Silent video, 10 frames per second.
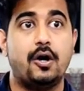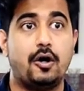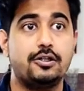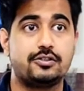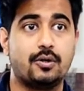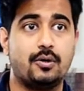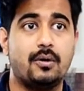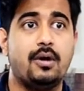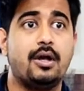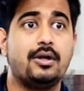
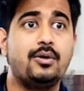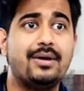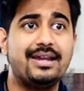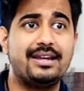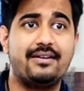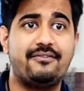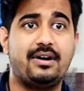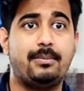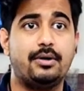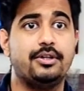Also, know enough
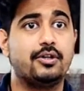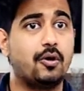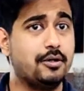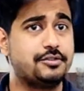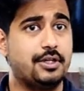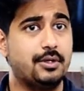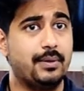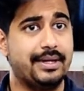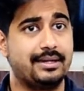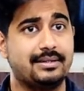about the course you're
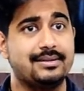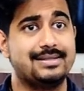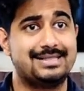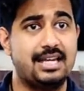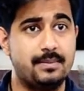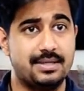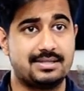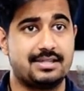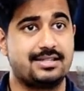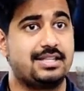doing, the
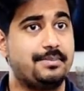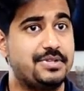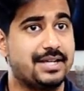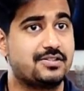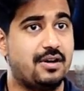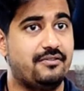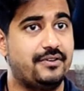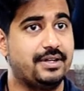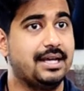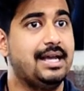syllabus, the subjects
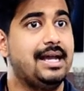offered,